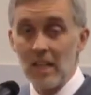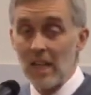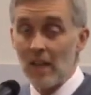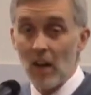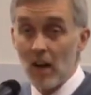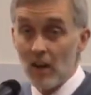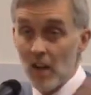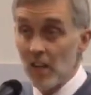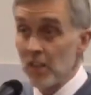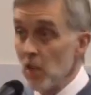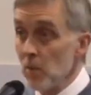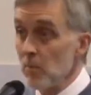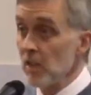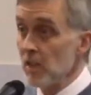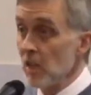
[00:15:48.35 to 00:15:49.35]
We need to have our
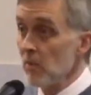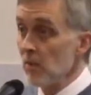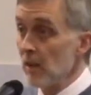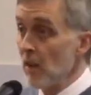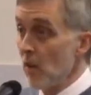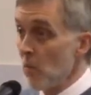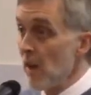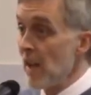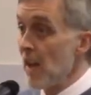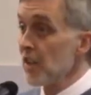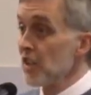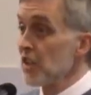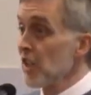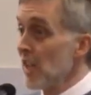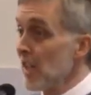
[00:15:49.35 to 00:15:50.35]
eyes open, don't we, that we
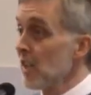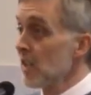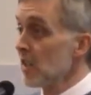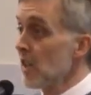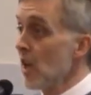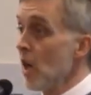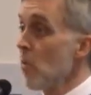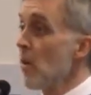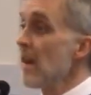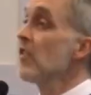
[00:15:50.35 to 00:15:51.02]
are sinners.